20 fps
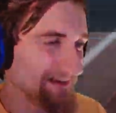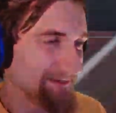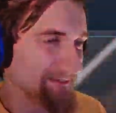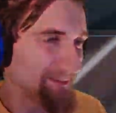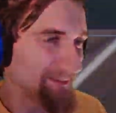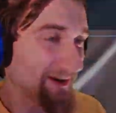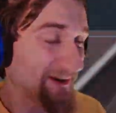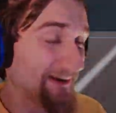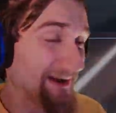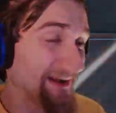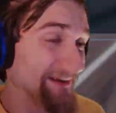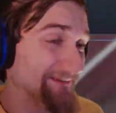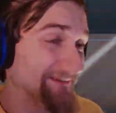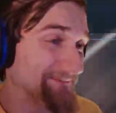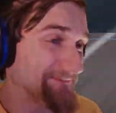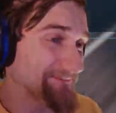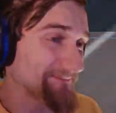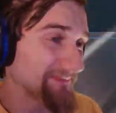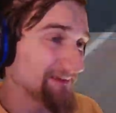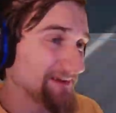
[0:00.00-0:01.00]
But all right.
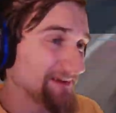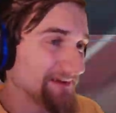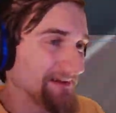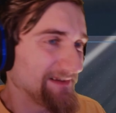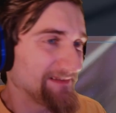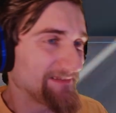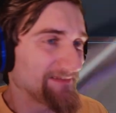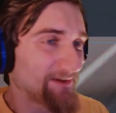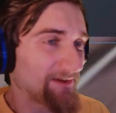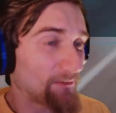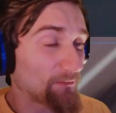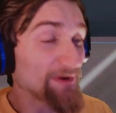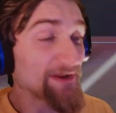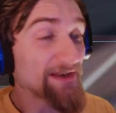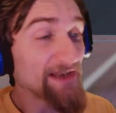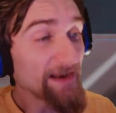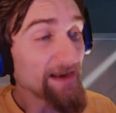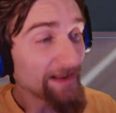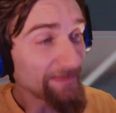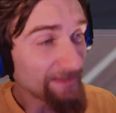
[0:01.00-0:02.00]
We
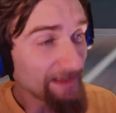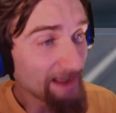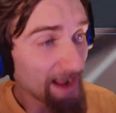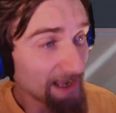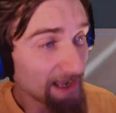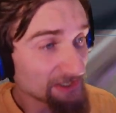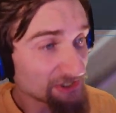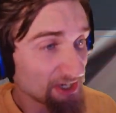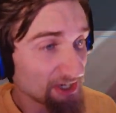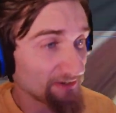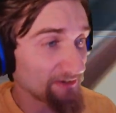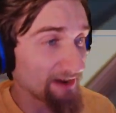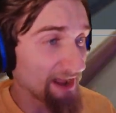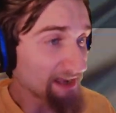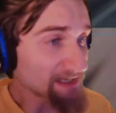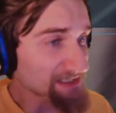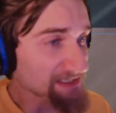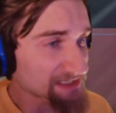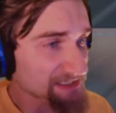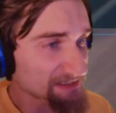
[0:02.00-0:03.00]
did get the Agile
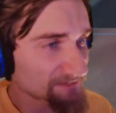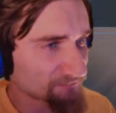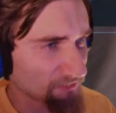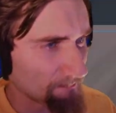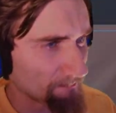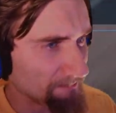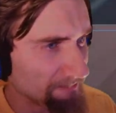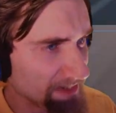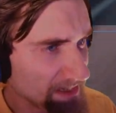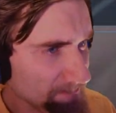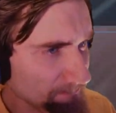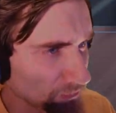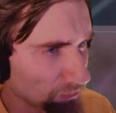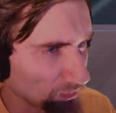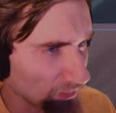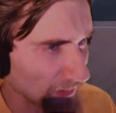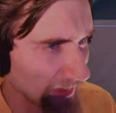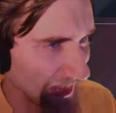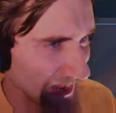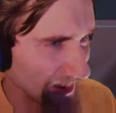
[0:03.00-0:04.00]
X from Nimble
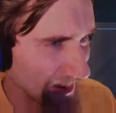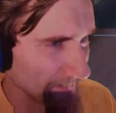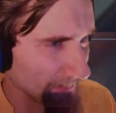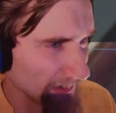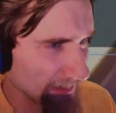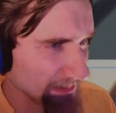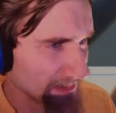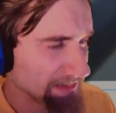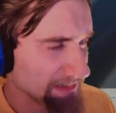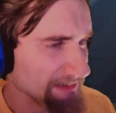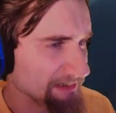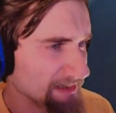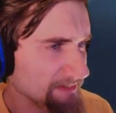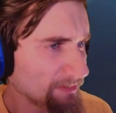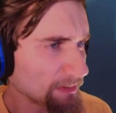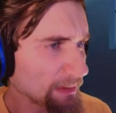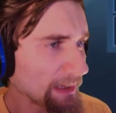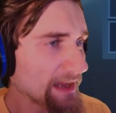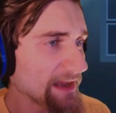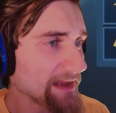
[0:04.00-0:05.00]
Lab.
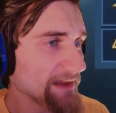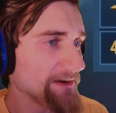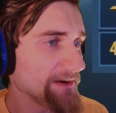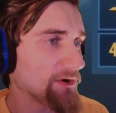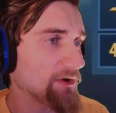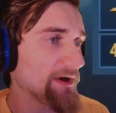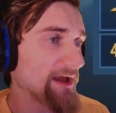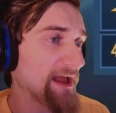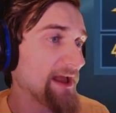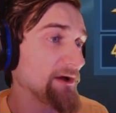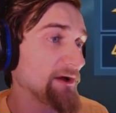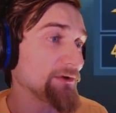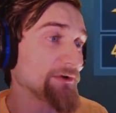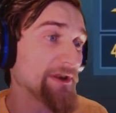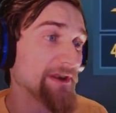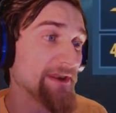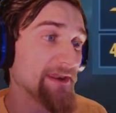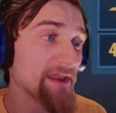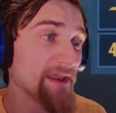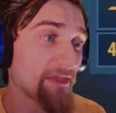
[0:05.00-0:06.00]
Nimble Lab held
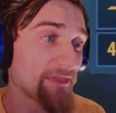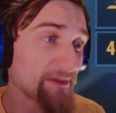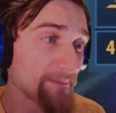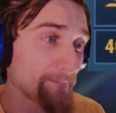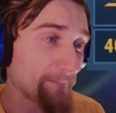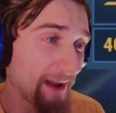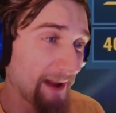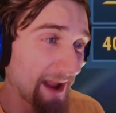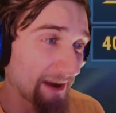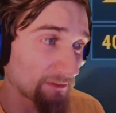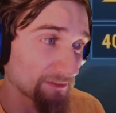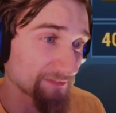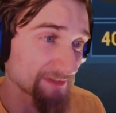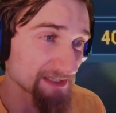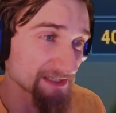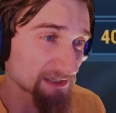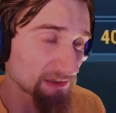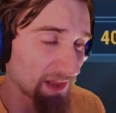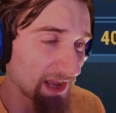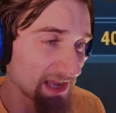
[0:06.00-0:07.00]
nothing back with
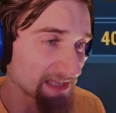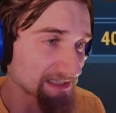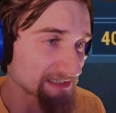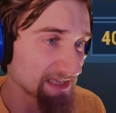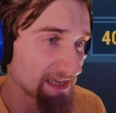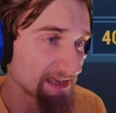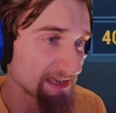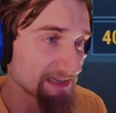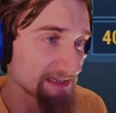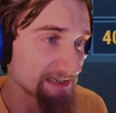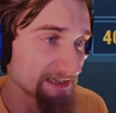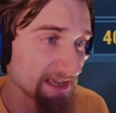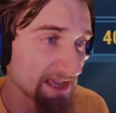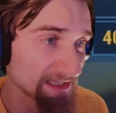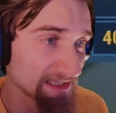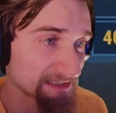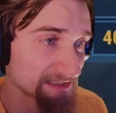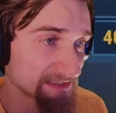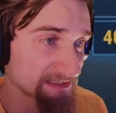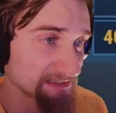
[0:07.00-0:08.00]
this Class A
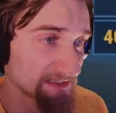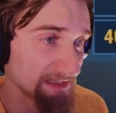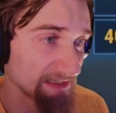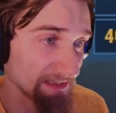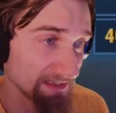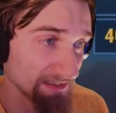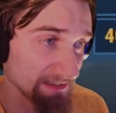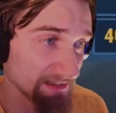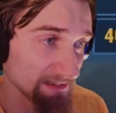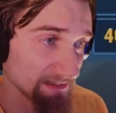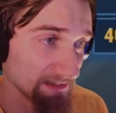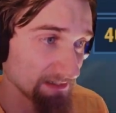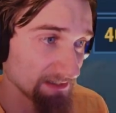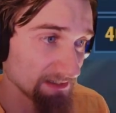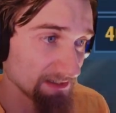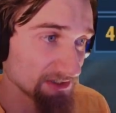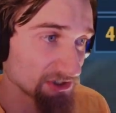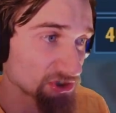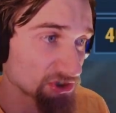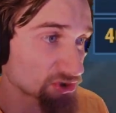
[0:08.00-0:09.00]
ESC.
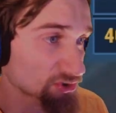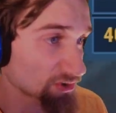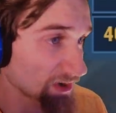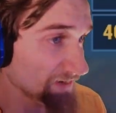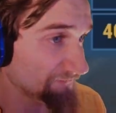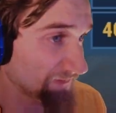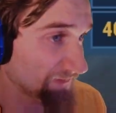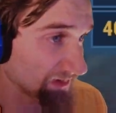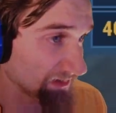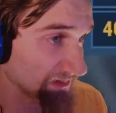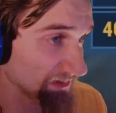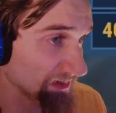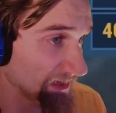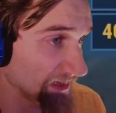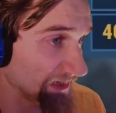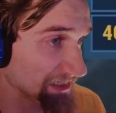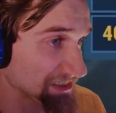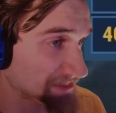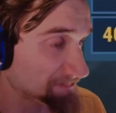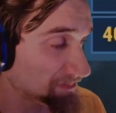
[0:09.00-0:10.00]
Strafing in
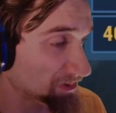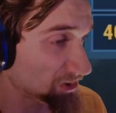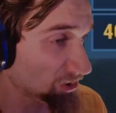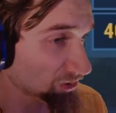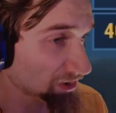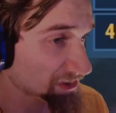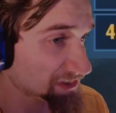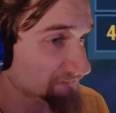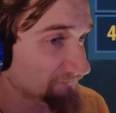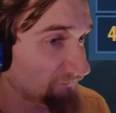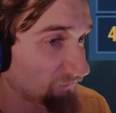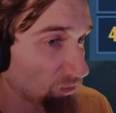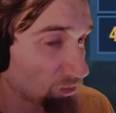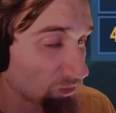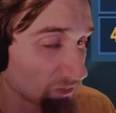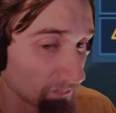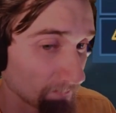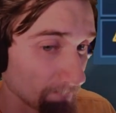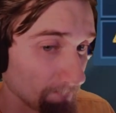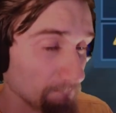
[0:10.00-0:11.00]
its purest
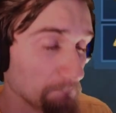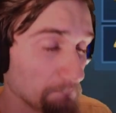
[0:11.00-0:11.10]
form.